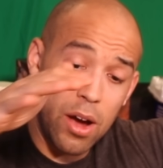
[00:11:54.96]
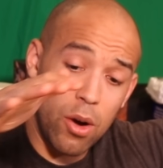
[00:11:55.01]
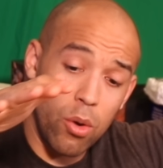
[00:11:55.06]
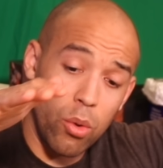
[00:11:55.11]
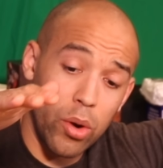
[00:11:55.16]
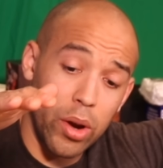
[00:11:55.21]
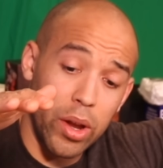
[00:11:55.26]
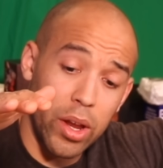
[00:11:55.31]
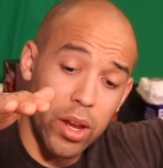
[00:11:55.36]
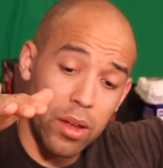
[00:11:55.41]

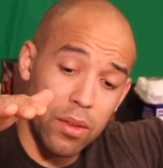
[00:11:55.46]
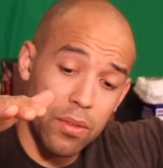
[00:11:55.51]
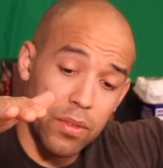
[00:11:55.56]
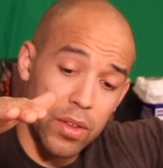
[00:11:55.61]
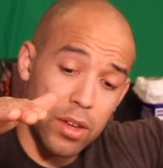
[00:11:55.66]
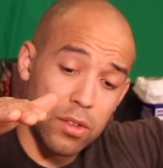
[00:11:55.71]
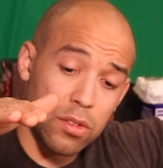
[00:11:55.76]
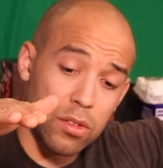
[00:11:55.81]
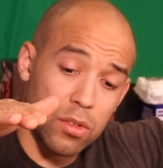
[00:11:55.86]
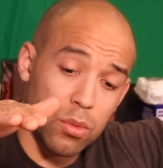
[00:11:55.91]

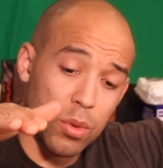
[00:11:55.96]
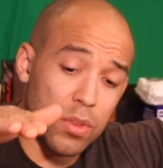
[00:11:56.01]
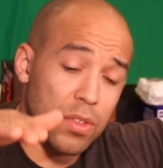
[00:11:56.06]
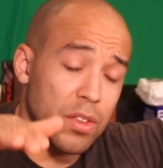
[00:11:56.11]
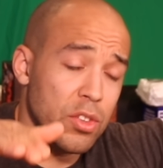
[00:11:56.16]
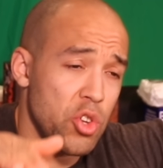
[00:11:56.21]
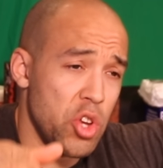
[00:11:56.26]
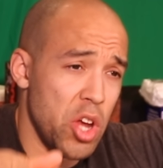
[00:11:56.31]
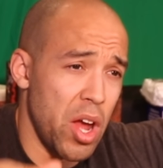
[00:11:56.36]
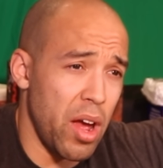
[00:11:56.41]
powering this
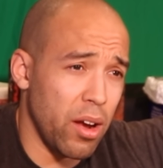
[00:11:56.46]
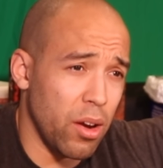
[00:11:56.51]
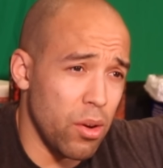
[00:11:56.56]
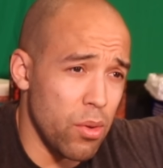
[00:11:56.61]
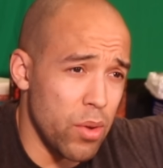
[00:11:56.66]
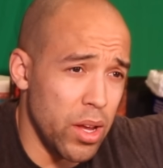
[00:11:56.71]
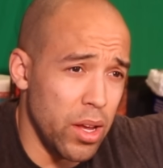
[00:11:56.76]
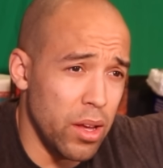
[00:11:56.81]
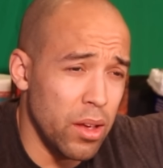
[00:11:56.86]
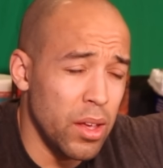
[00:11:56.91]
with the
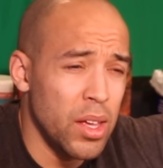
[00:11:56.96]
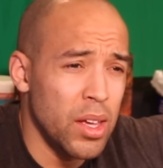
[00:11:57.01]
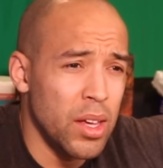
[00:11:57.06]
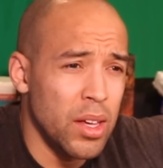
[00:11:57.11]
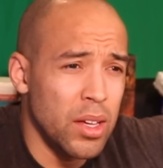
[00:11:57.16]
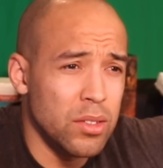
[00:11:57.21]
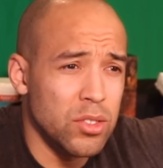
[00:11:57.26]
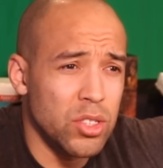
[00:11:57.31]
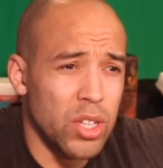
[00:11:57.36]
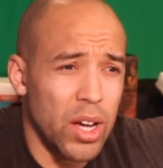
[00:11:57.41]
Jackery.
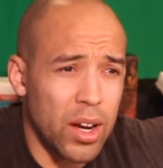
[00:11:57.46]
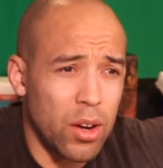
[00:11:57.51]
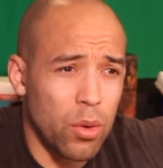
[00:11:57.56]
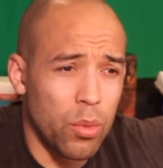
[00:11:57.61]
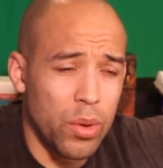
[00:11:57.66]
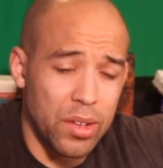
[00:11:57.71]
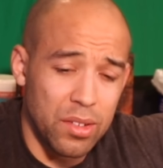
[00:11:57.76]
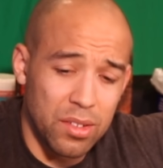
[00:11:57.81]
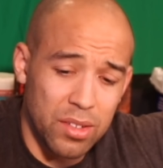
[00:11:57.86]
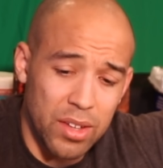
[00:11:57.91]

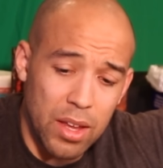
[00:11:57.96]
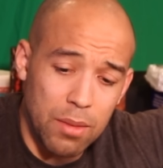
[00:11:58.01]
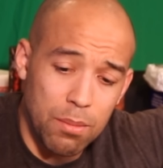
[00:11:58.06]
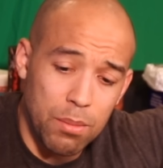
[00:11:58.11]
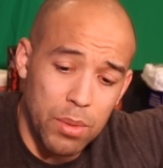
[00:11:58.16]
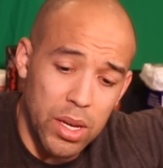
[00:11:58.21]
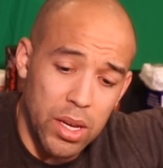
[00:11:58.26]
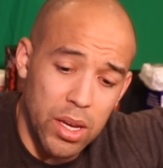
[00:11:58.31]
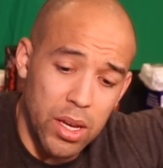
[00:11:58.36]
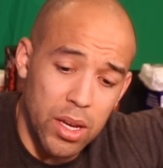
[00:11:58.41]
Jackery
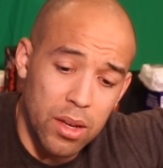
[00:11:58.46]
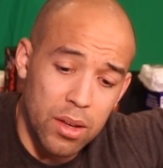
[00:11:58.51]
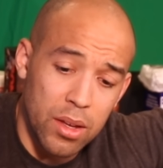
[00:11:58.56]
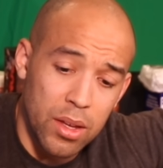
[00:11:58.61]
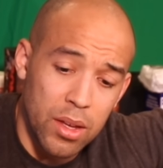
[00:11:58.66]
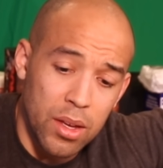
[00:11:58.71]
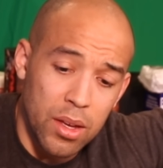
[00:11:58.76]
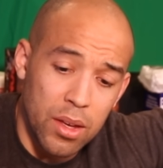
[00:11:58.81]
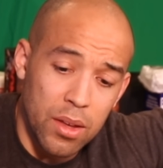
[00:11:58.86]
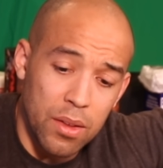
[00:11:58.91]
sent me
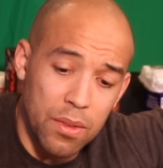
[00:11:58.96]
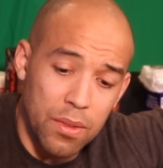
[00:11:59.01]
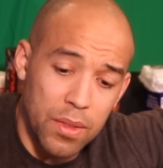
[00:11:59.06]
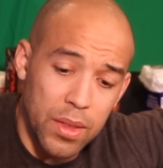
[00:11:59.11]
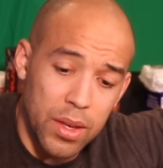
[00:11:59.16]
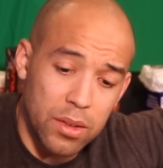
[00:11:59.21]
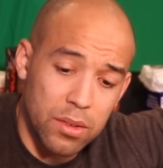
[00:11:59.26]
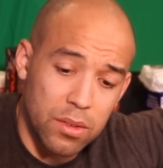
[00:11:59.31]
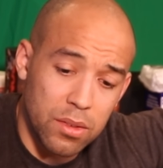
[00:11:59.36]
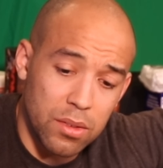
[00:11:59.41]

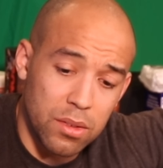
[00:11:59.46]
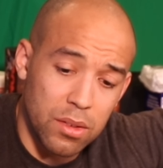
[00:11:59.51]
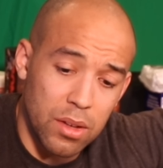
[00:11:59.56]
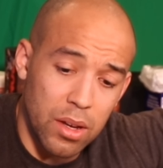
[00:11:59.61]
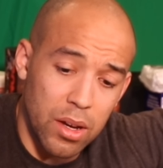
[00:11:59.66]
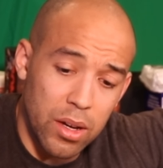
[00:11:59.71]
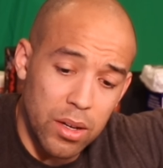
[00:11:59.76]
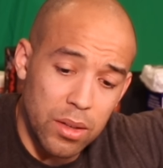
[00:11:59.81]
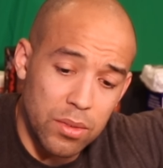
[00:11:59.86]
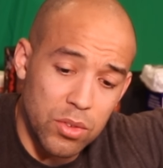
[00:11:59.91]

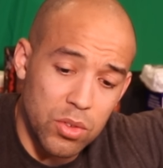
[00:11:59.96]
this